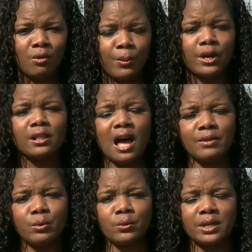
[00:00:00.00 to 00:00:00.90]
Reporting live
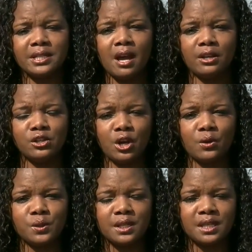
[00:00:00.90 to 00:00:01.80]
in Wynwood, Tiani
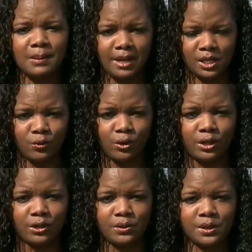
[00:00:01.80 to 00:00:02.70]
Jones, CBS 4
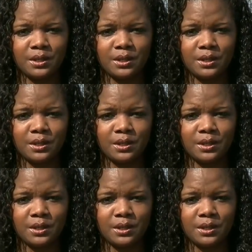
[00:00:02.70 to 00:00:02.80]
News.